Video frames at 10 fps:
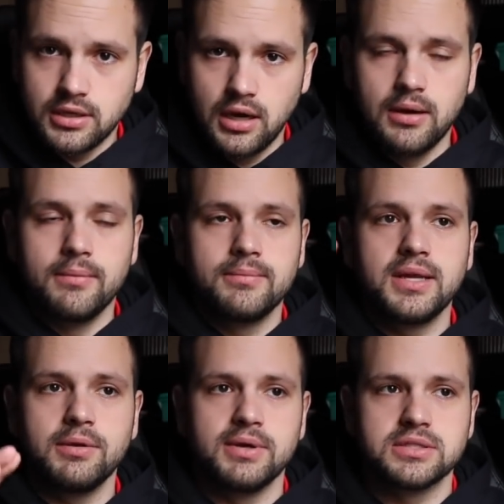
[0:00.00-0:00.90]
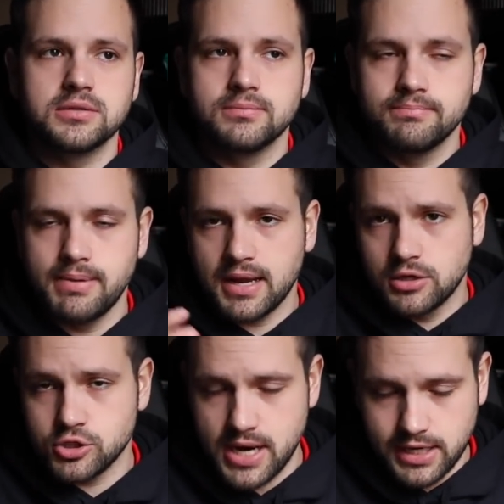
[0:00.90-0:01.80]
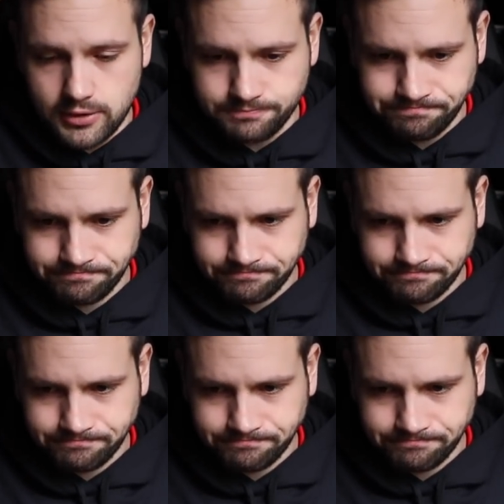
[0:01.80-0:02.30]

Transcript: Oh, anyways, back on track here.